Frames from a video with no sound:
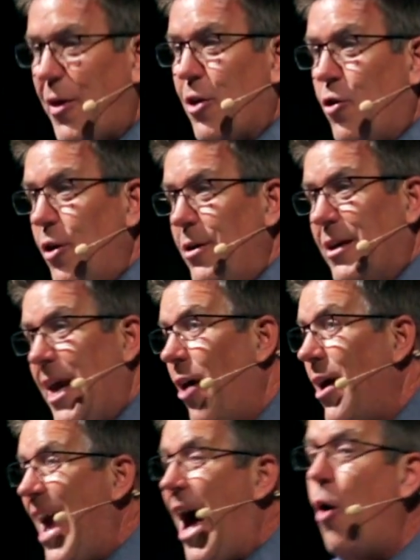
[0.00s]
they couldn't
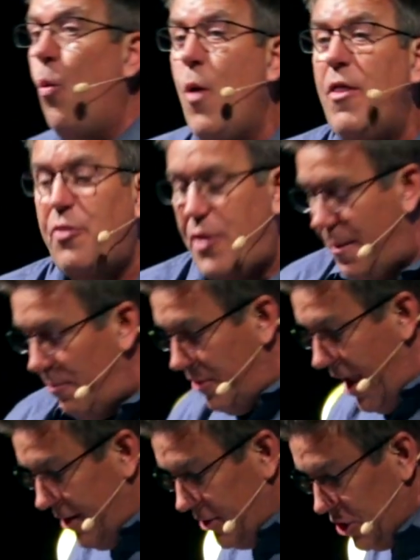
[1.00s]
carry out with them,
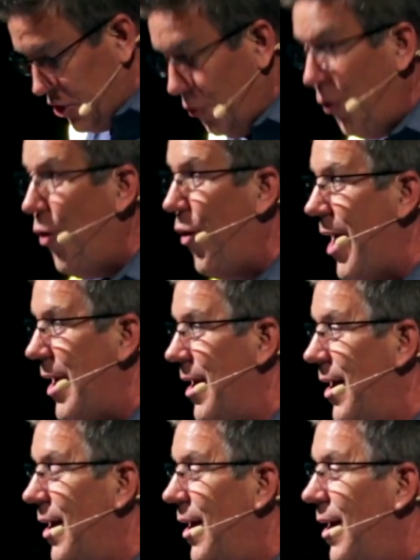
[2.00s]
they
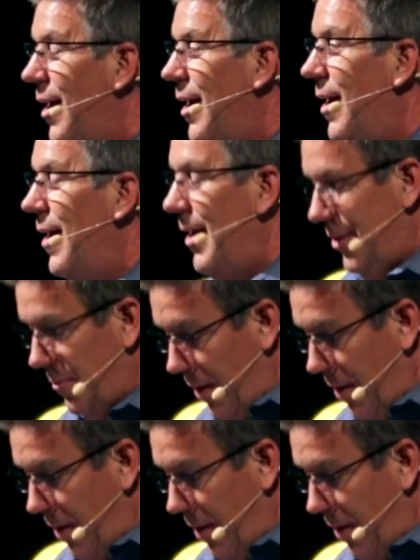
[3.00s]
destroyed. The